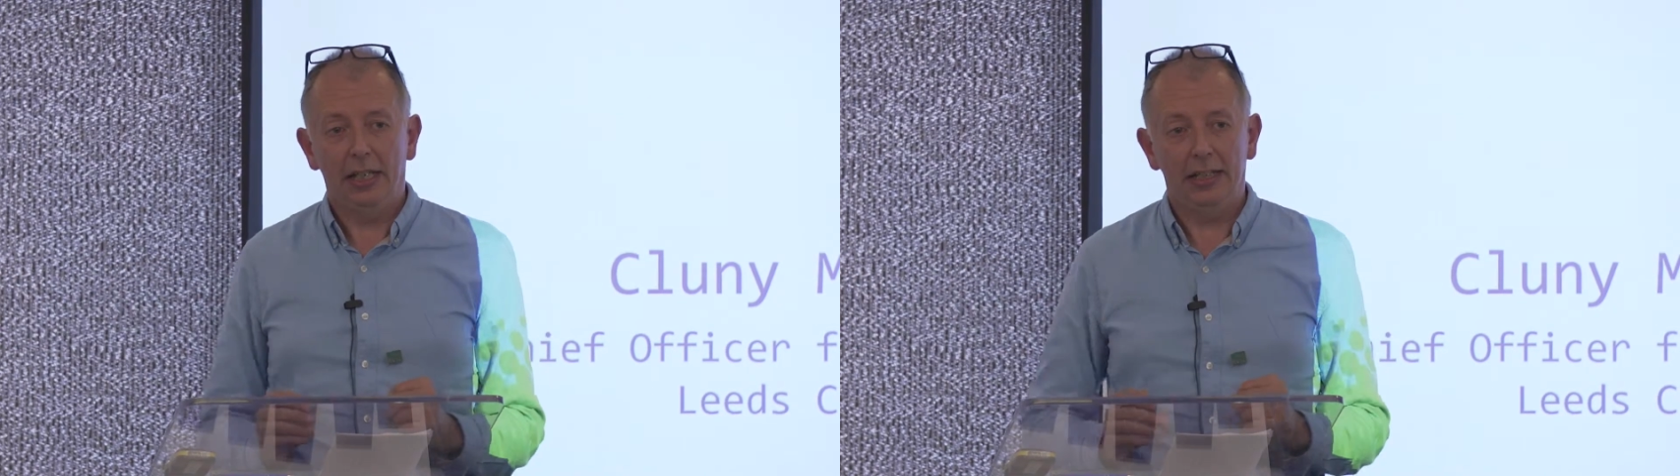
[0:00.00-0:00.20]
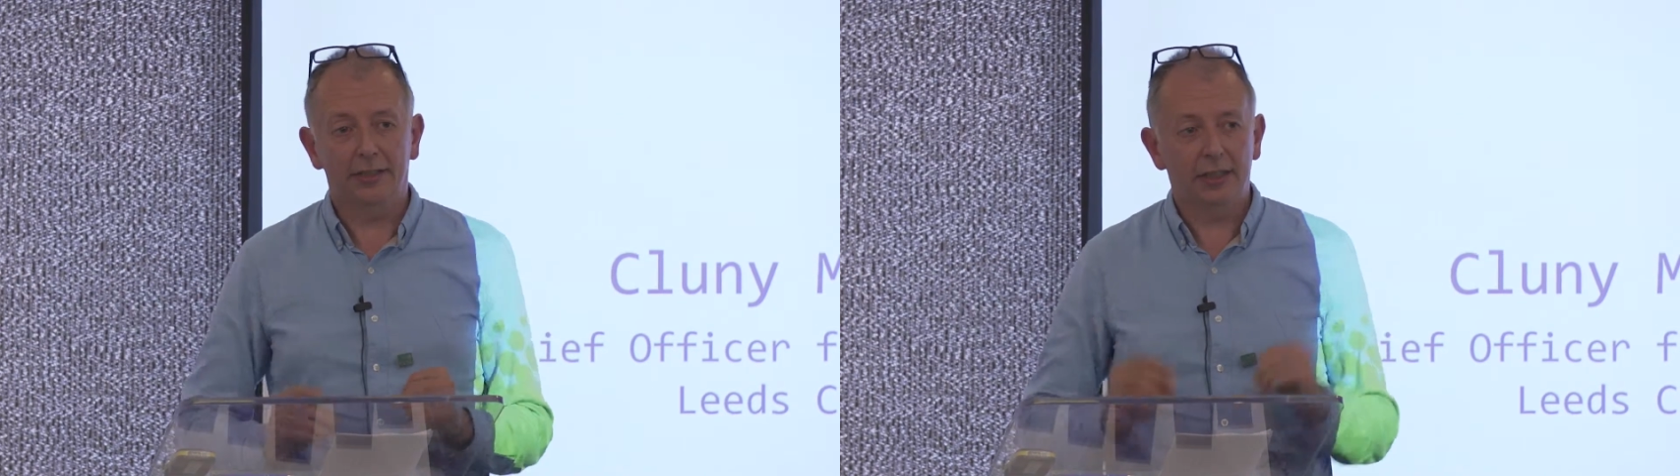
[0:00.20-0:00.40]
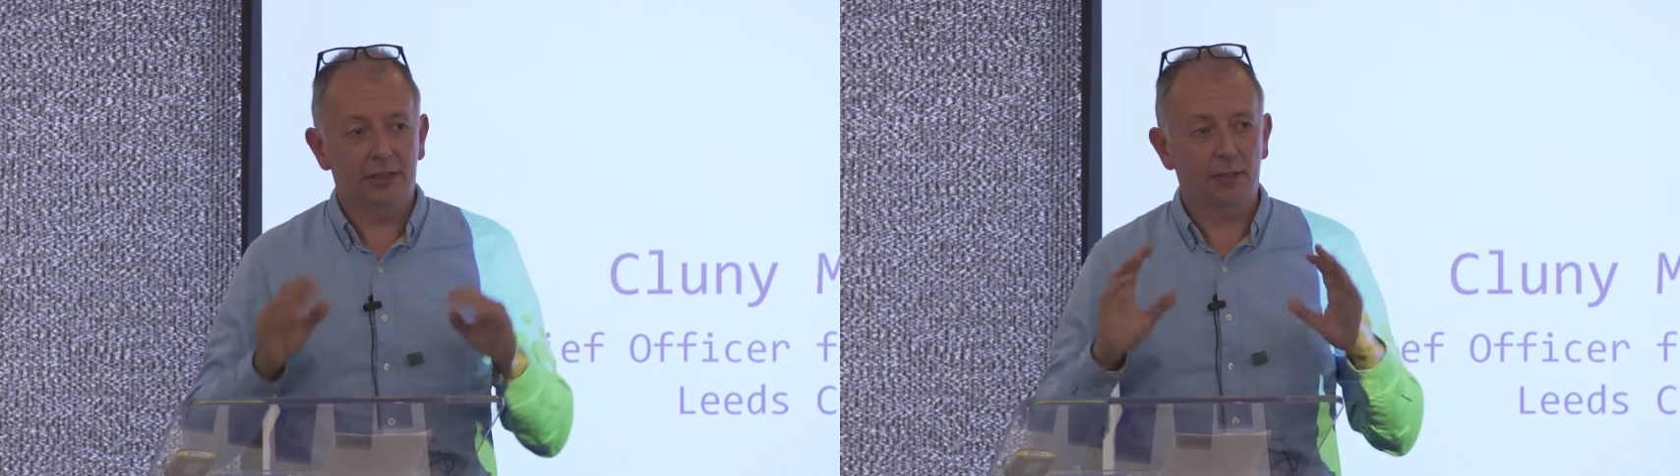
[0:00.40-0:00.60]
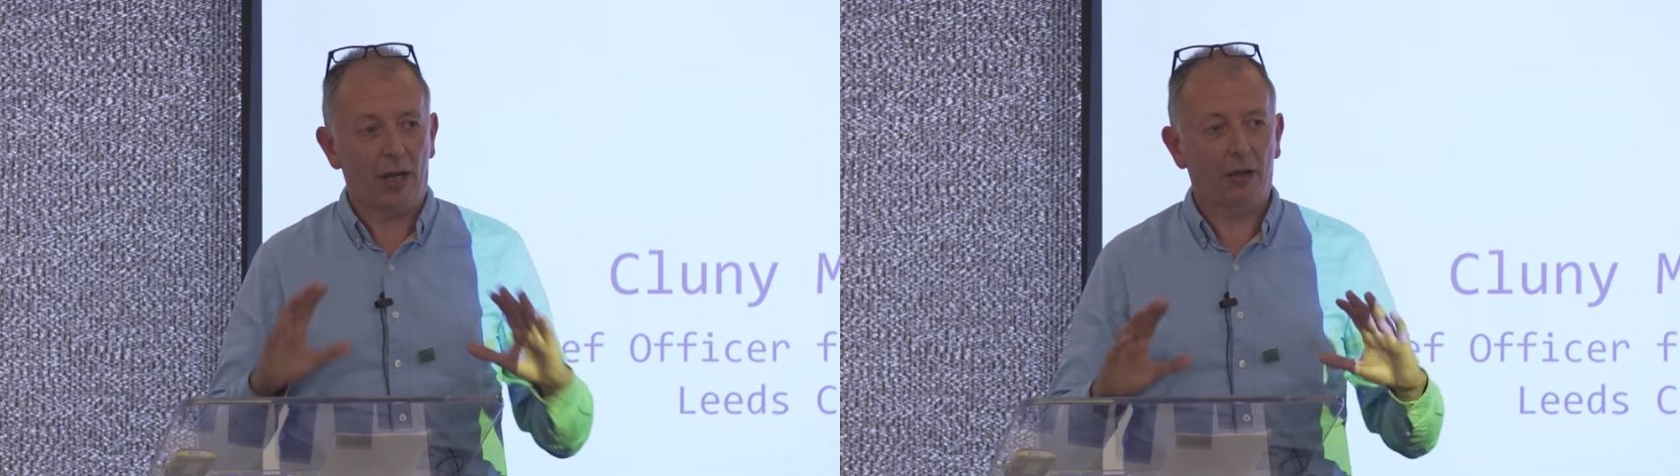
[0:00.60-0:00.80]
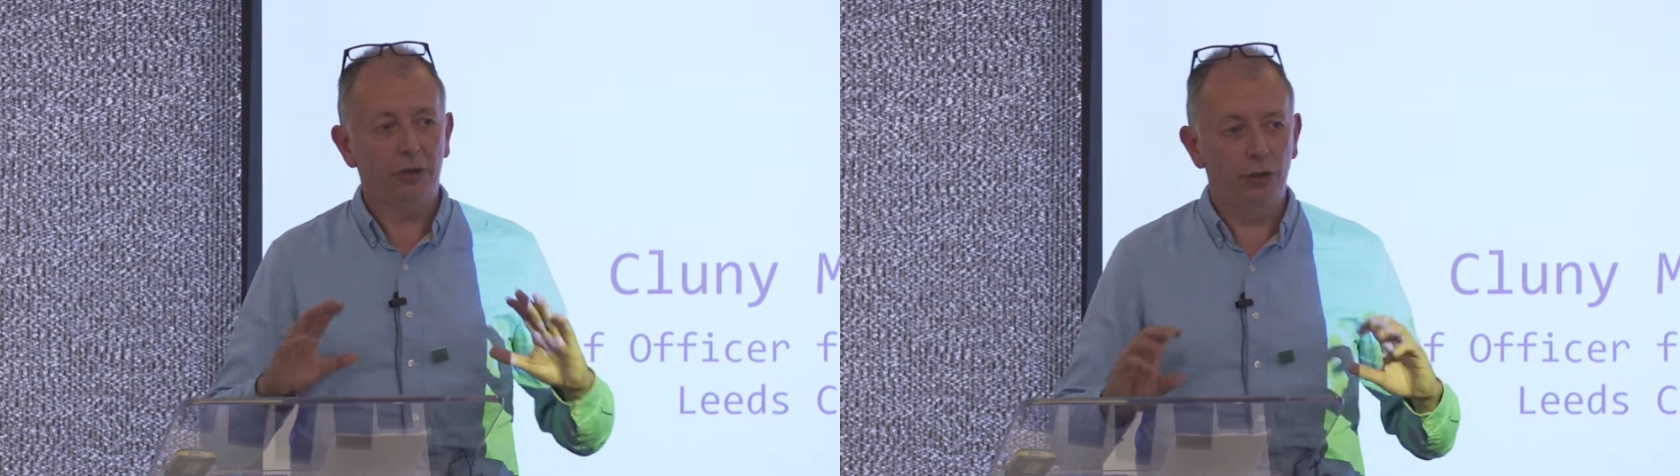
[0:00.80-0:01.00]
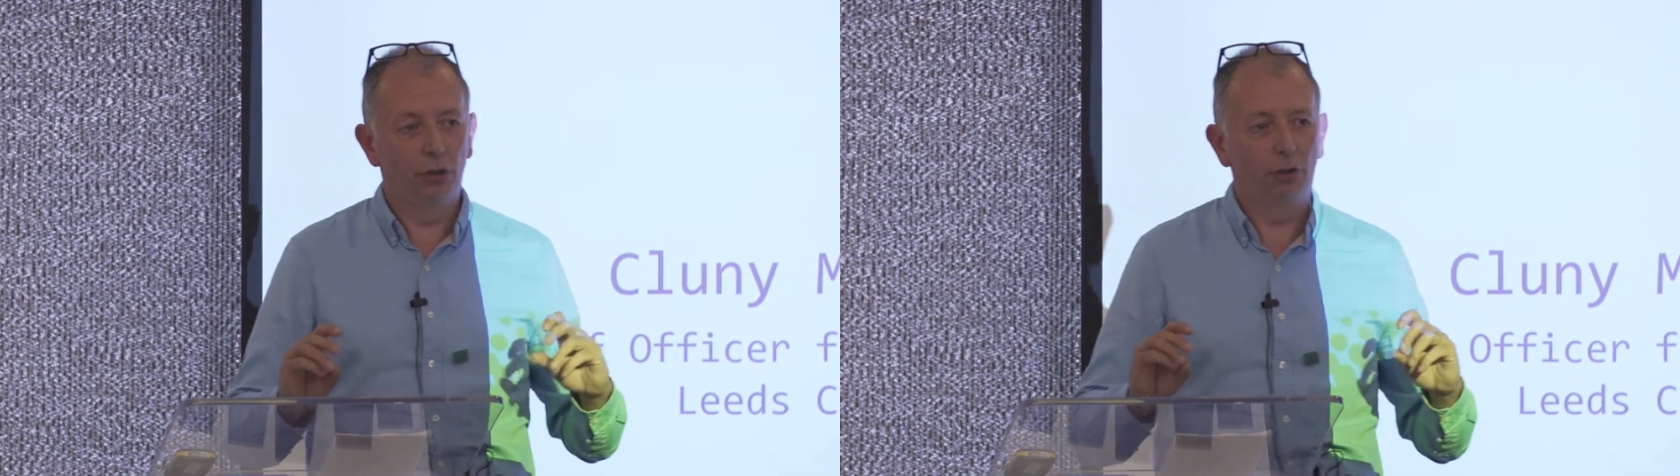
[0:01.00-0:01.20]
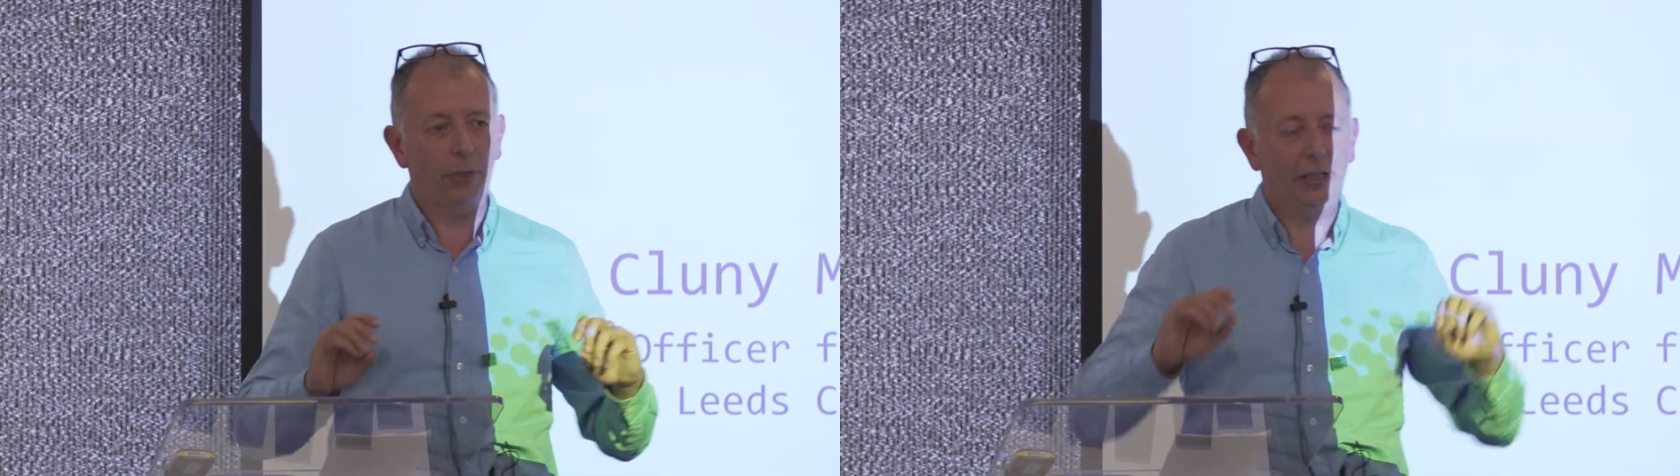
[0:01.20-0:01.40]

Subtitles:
is that it's about Europe.